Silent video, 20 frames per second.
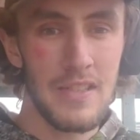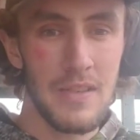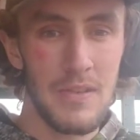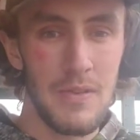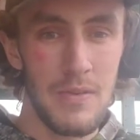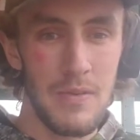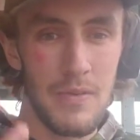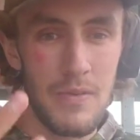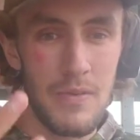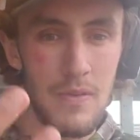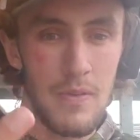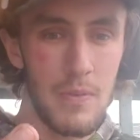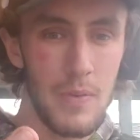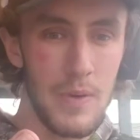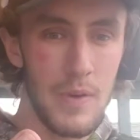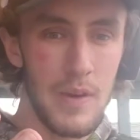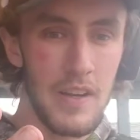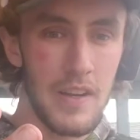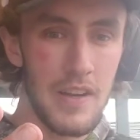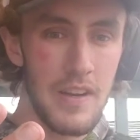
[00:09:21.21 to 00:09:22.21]
So
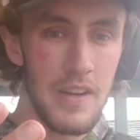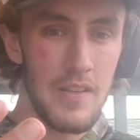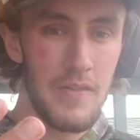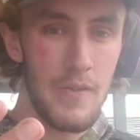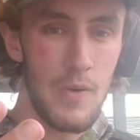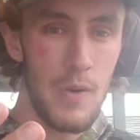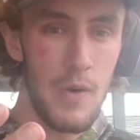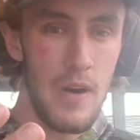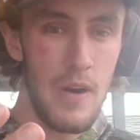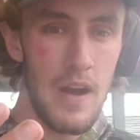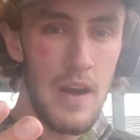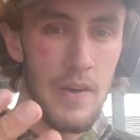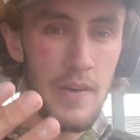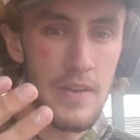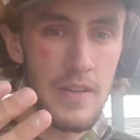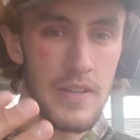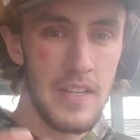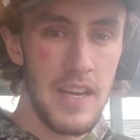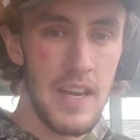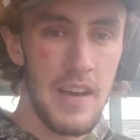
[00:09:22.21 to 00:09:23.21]
we're working on 4
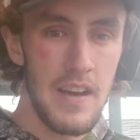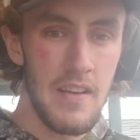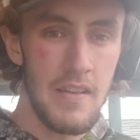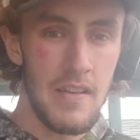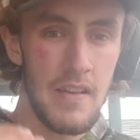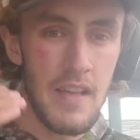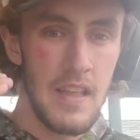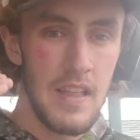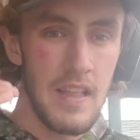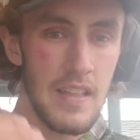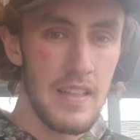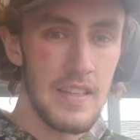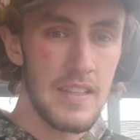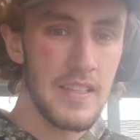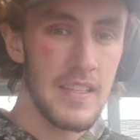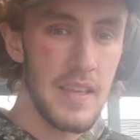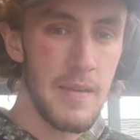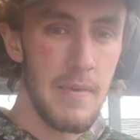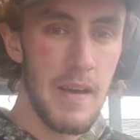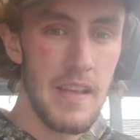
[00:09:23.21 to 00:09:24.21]
hours now. Let's
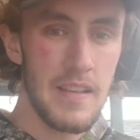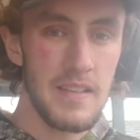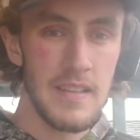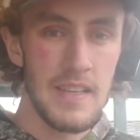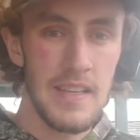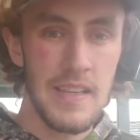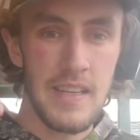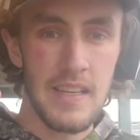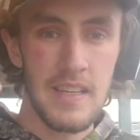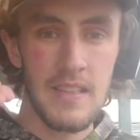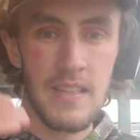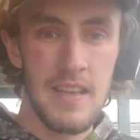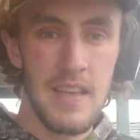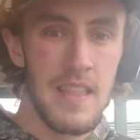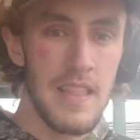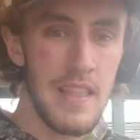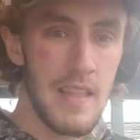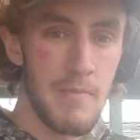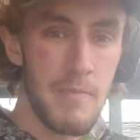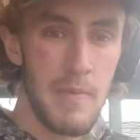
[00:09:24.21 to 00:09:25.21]
see about 6,
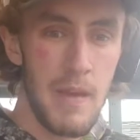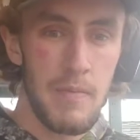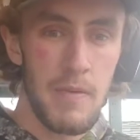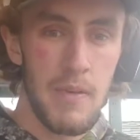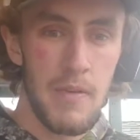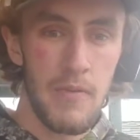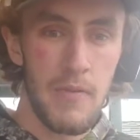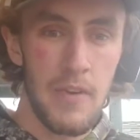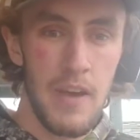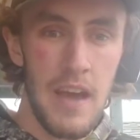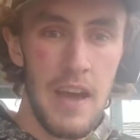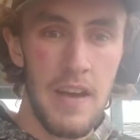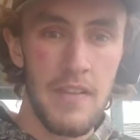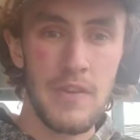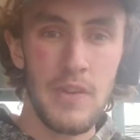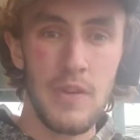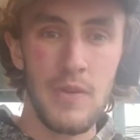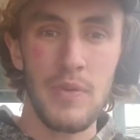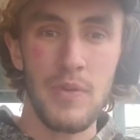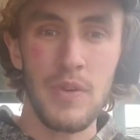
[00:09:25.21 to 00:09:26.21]
and then maybe if we have
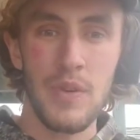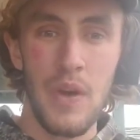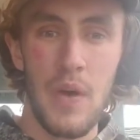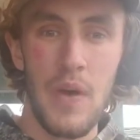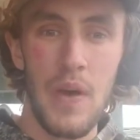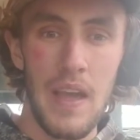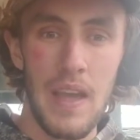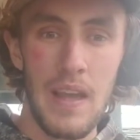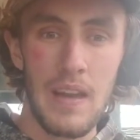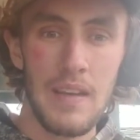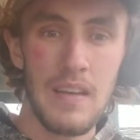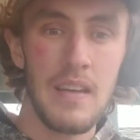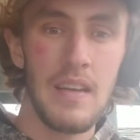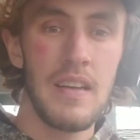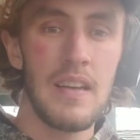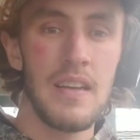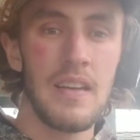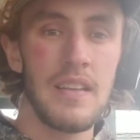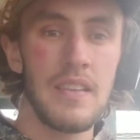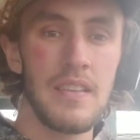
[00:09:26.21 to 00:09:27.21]
to, we'll go 8.
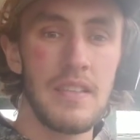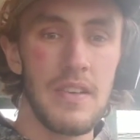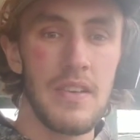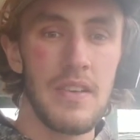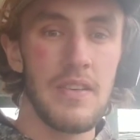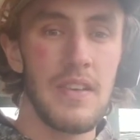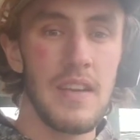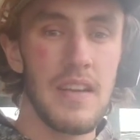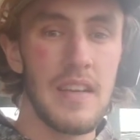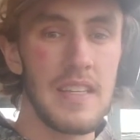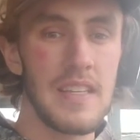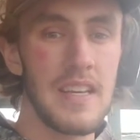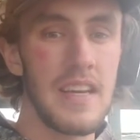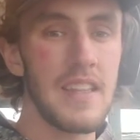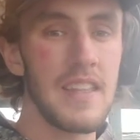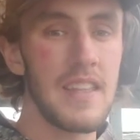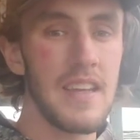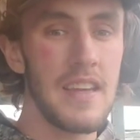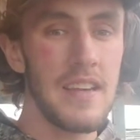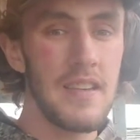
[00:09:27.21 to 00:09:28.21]
So
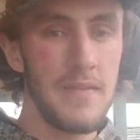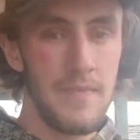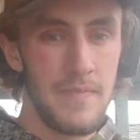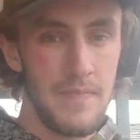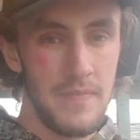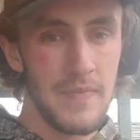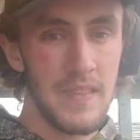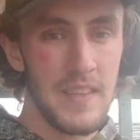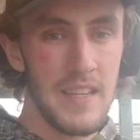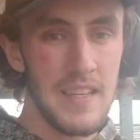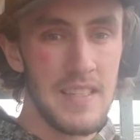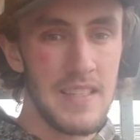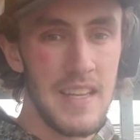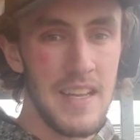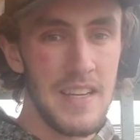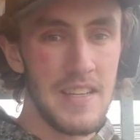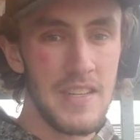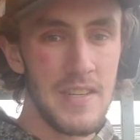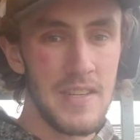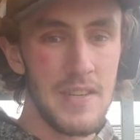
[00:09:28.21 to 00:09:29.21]
until then,
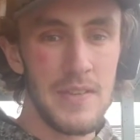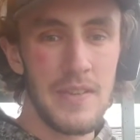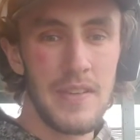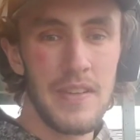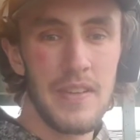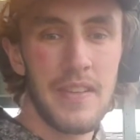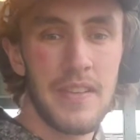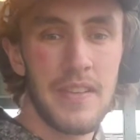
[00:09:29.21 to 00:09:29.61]
stay tuned.